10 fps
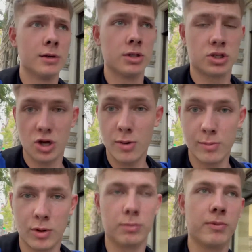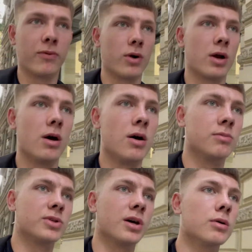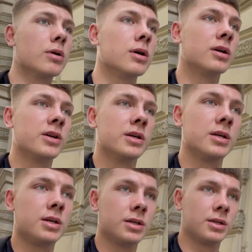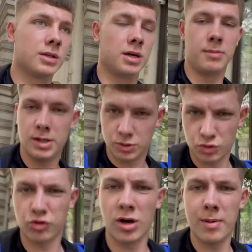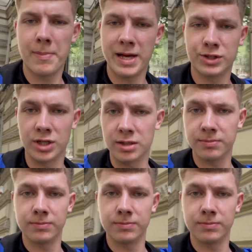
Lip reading: to go in one before I go home, so I might as well try my best, you know.